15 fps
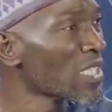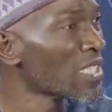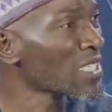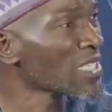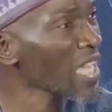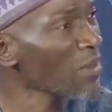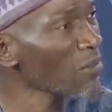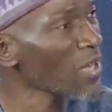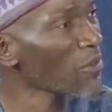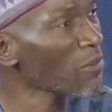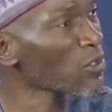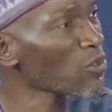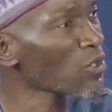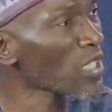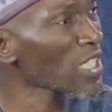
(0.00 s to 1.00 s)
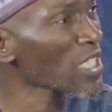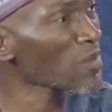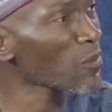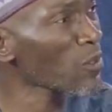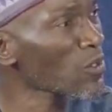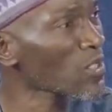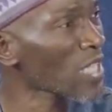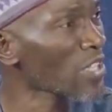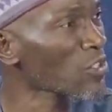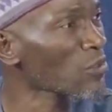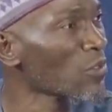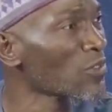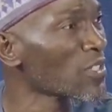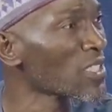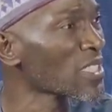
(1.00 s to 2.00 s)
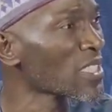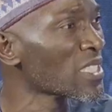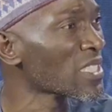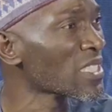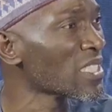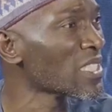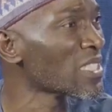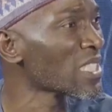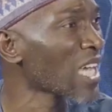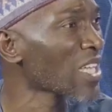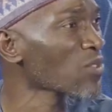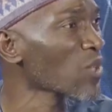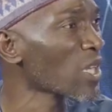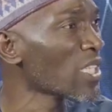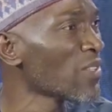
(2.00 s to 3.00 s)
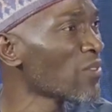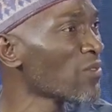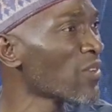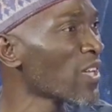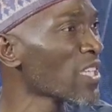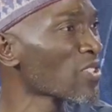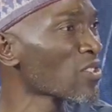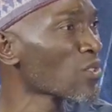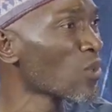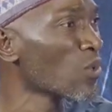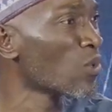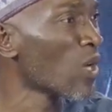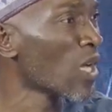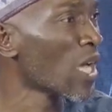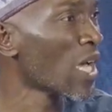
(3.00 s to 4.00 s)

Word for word: the timeline between response and some of these things is actually very slow.